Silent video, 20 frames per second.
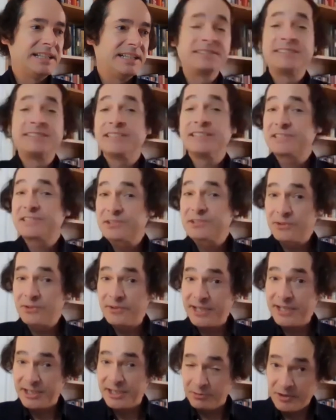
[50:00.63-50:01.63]

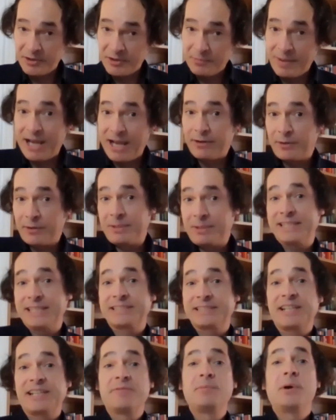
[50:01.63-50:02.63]
destroy the power plays
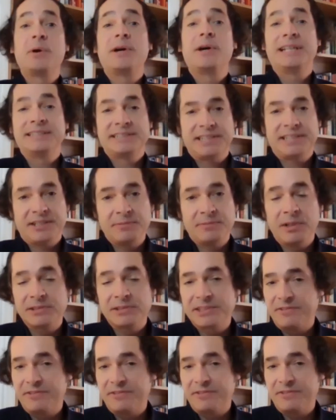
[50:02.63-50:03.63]
they've put into the
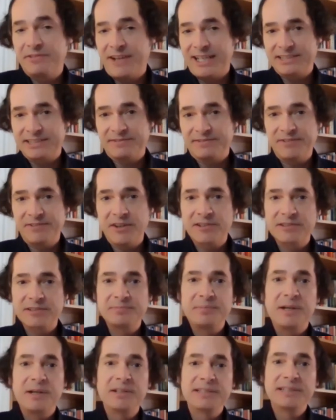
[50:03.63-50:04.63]
multi-vector foreign
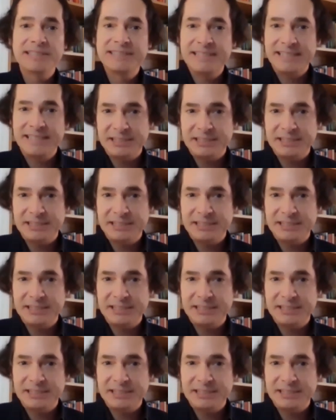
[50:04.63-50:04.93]
policy,